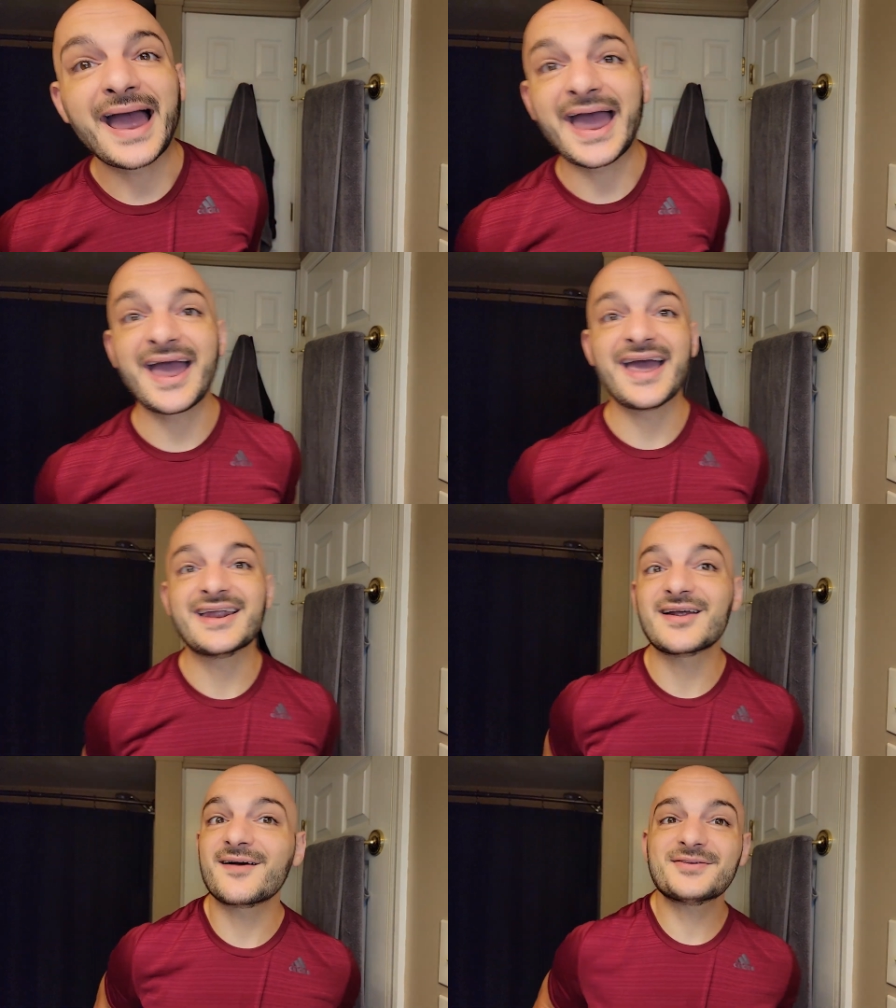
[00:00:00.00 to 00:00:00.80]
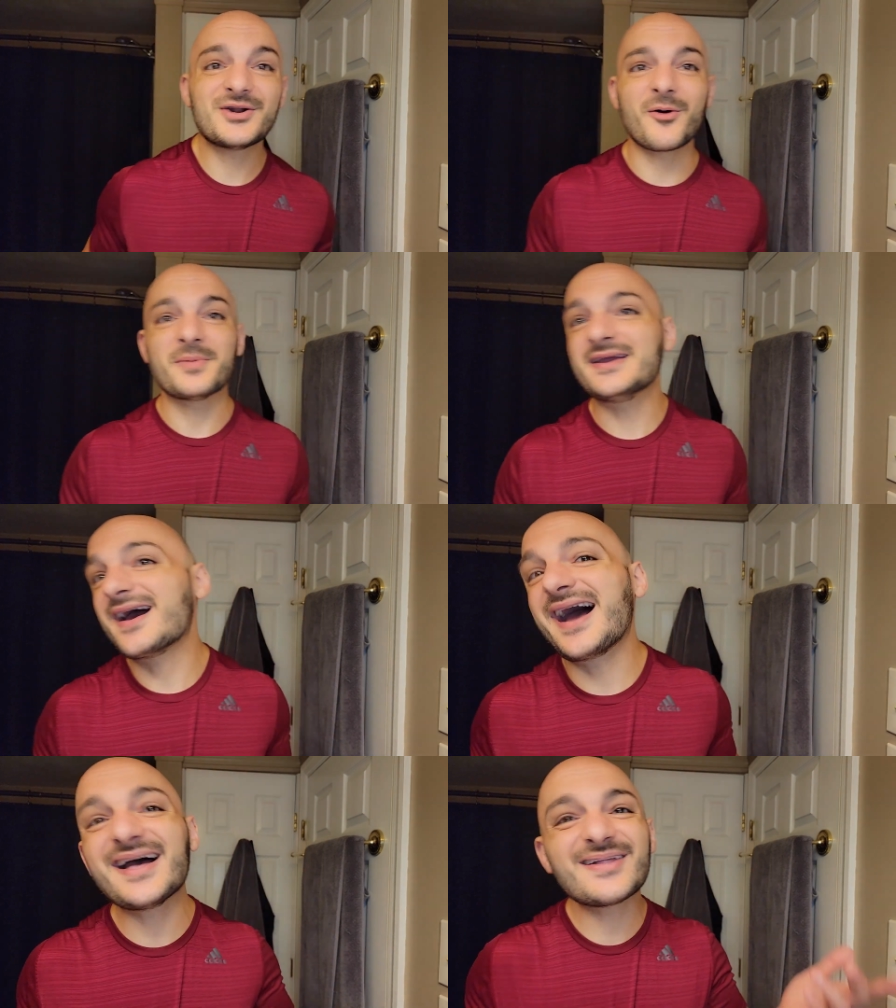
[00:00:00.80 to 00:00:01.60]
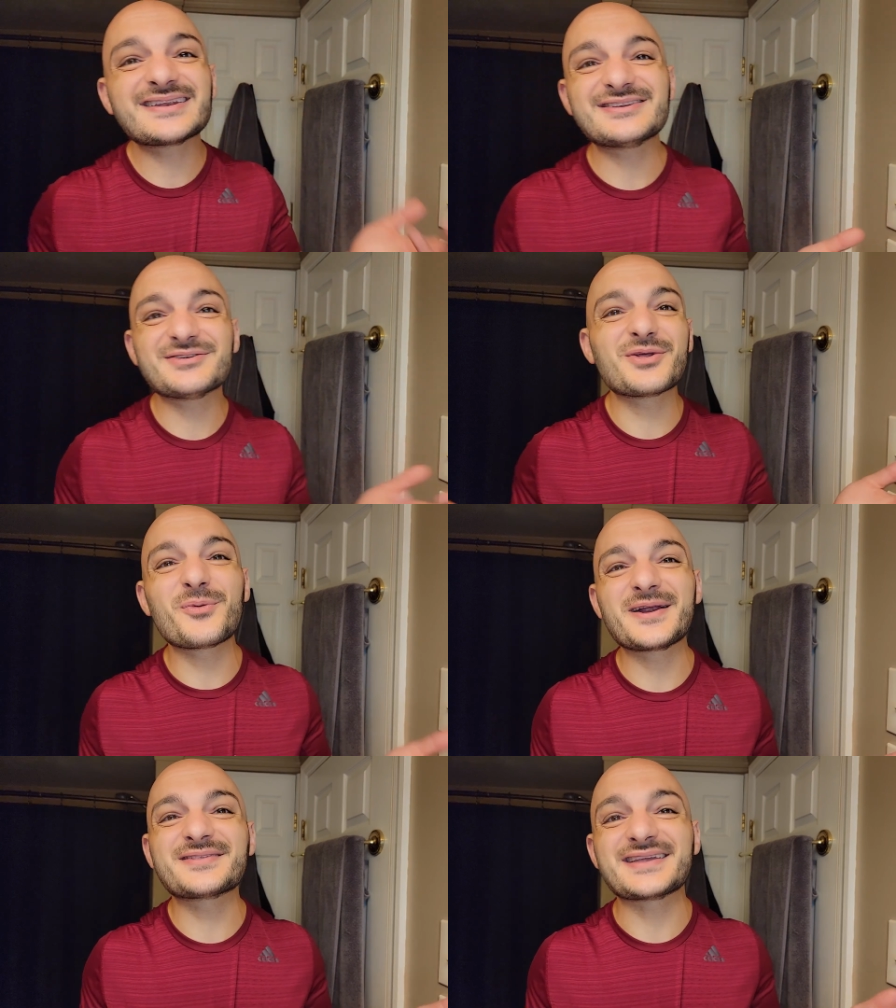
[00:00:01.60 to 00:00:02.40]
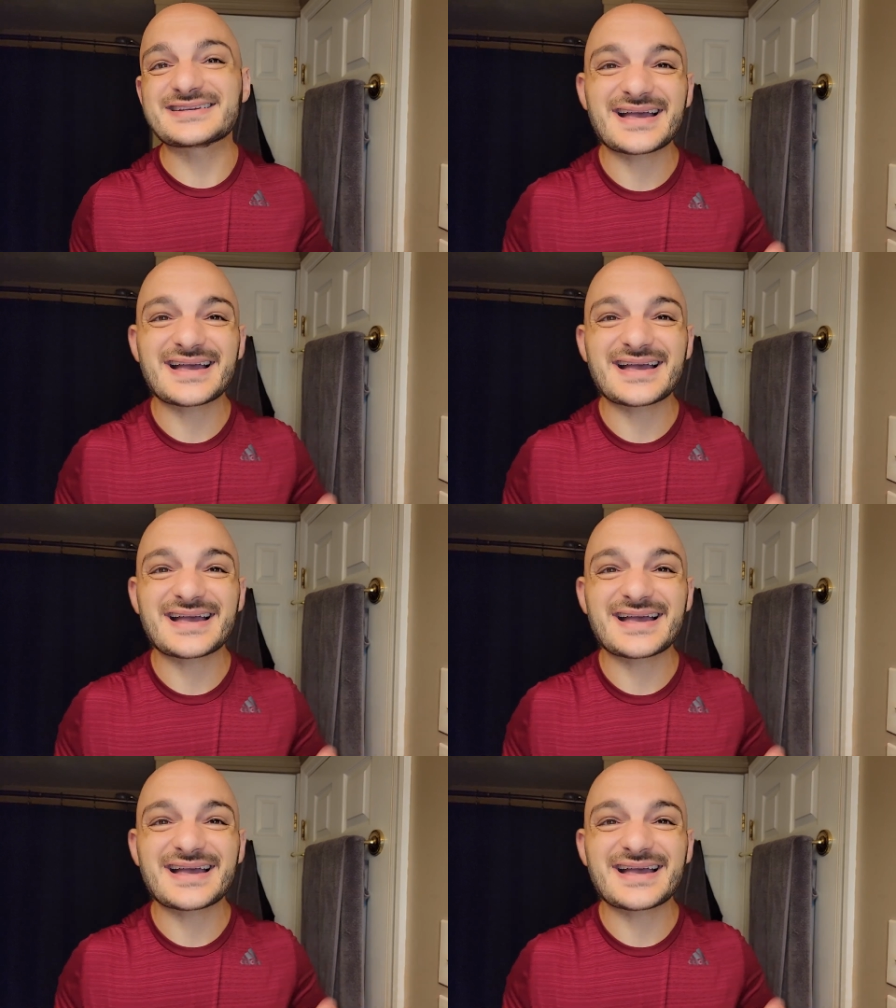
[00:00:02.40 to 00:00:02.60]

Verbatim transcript: And you know me, I like to do the weird things.